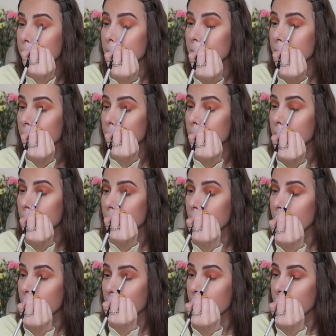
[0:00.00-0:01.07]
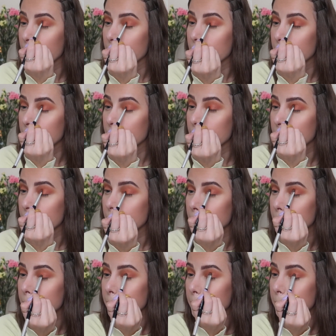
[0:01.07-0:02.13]
and I'm going to put it like right
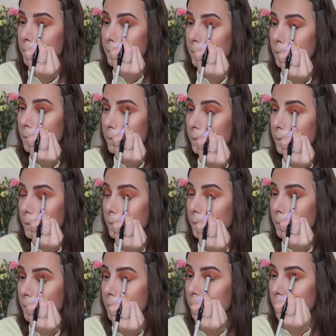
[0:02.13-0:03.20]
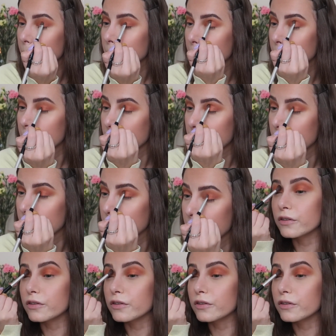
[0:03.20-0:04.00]
in the centre of my eyelid.